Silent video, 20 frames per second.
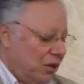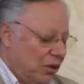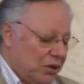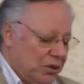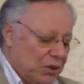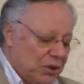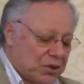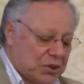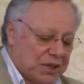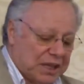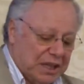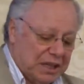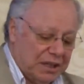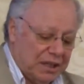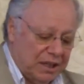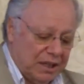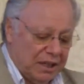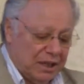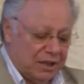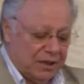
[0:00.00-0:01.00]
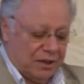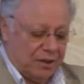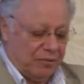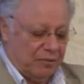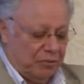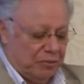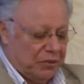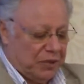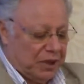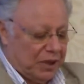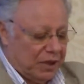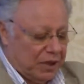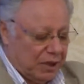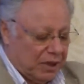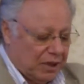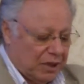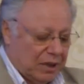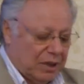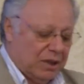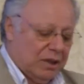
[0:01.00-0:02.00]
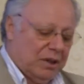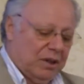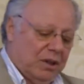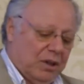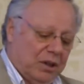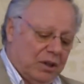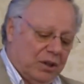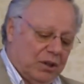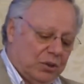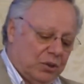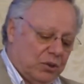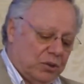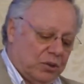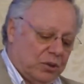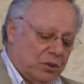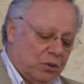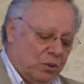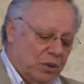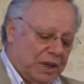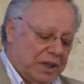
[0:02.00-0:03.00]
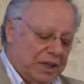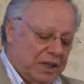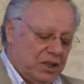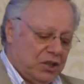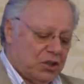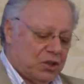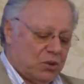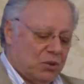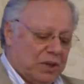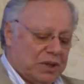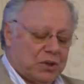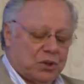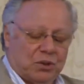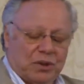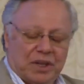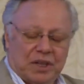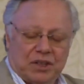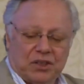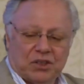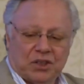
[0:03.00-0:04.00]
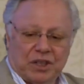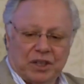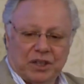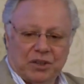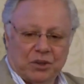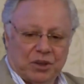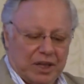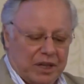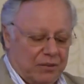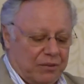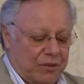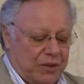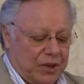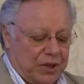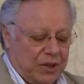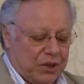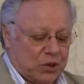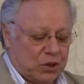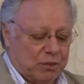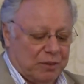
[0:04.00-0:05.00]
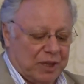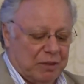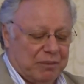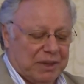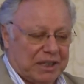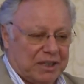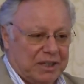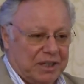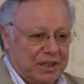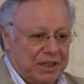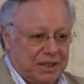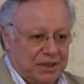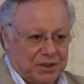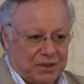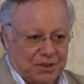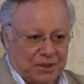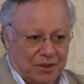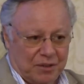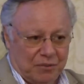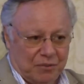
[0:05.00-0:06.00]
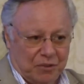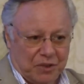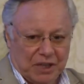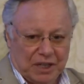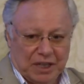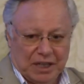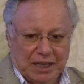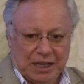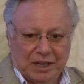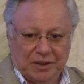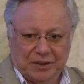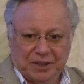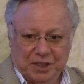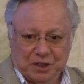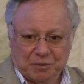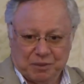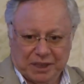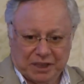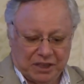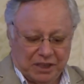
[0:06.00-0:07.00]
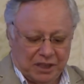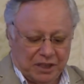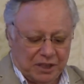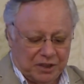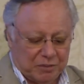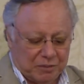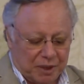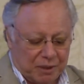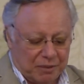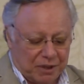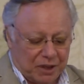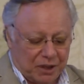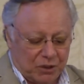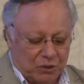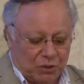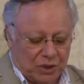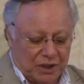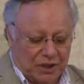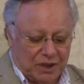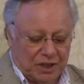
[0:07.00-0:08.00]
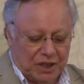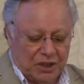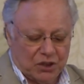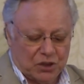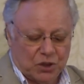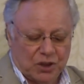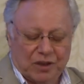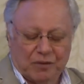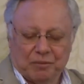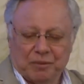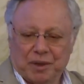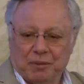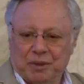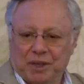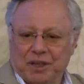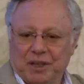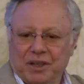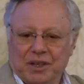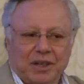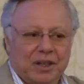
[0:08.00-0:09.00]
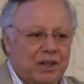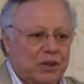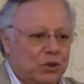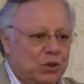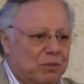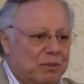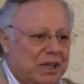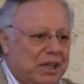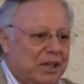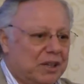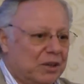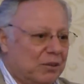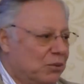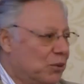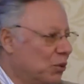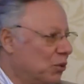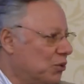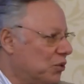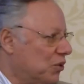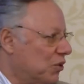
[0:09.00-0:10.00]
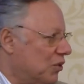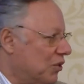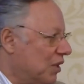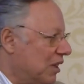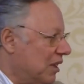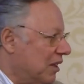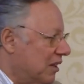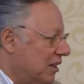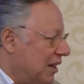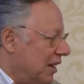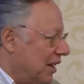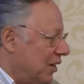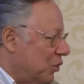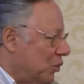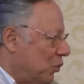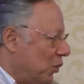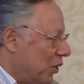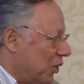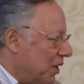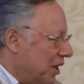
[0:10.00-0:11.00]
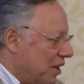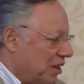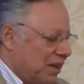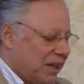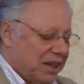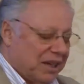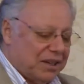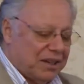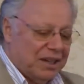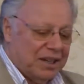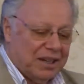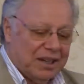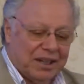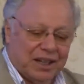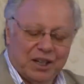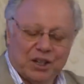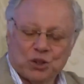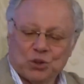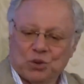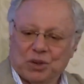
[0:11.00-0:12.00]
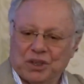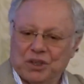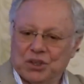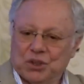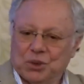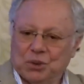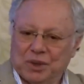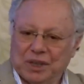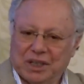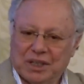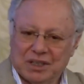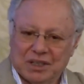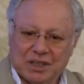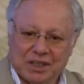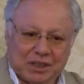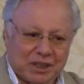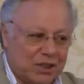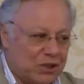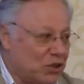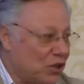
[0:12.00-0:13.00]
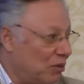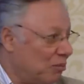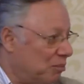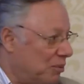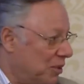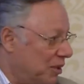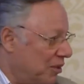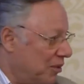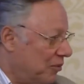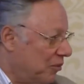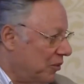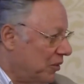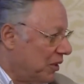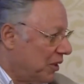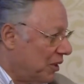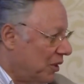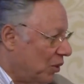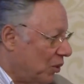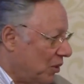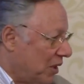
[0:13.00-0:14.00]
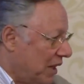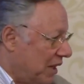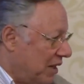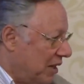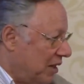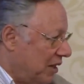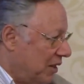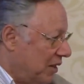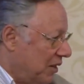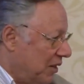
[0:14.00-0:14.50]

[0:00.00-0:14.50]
On your skin here, on 1 inch, 1 square inch here, you have so many bacteria. And these bacteria, maybe in 1 inch, you have maybe 2 million of those little guys working there. Each one is doing his little job, okay?